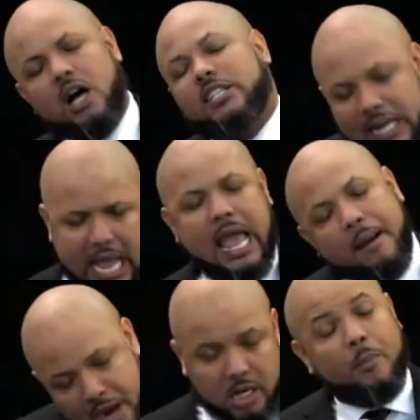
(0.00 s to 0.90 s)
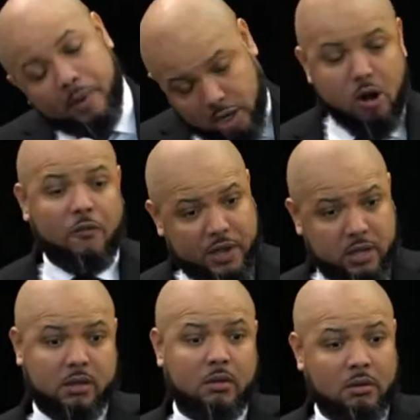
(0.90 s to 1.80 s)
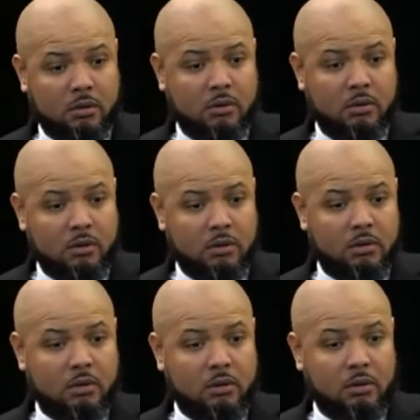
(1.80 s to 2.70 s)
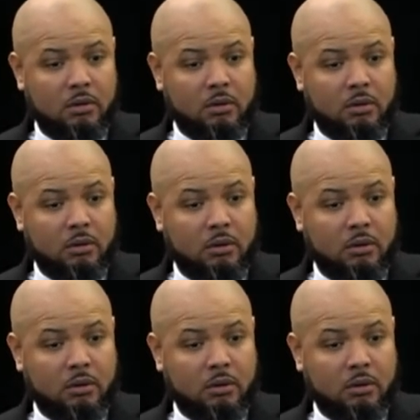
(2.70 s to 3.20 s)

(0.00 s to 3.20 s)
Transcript: until I have my cup of coffee. Jesus.